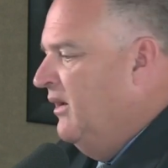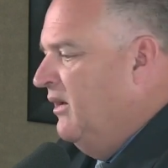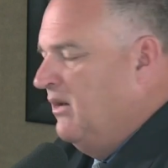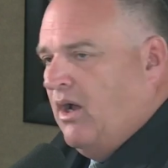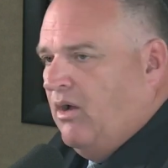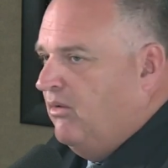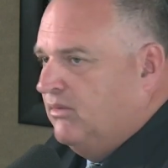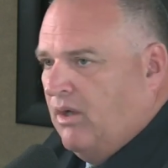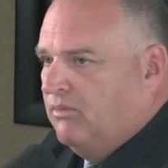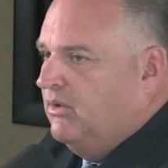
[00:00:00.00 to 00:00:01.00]
call,
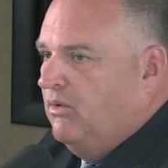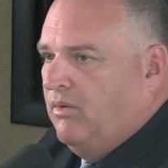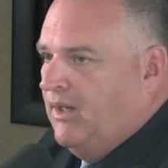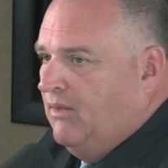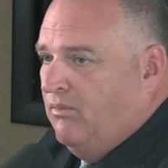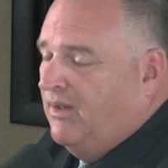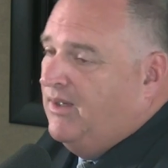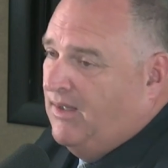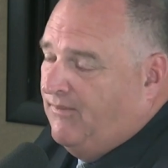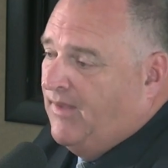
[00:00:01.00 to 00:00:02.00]
talk to, or anyone,
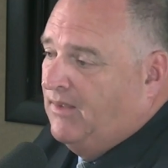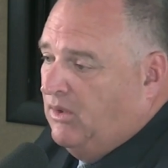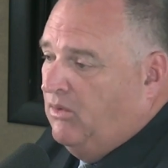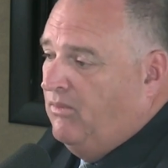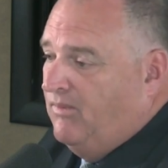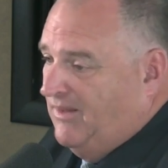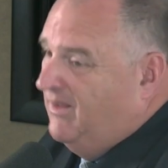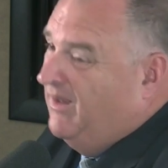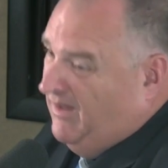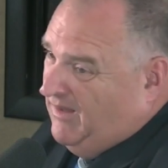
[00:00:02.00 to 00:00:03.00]
and if they do, then
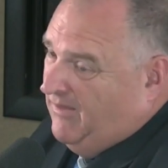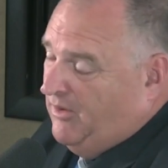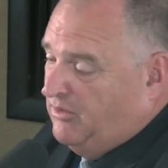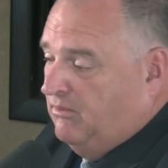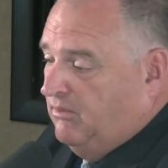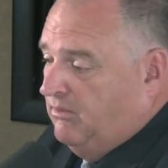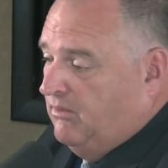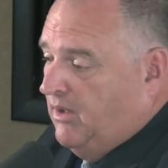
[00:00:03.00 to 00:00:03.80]
there's some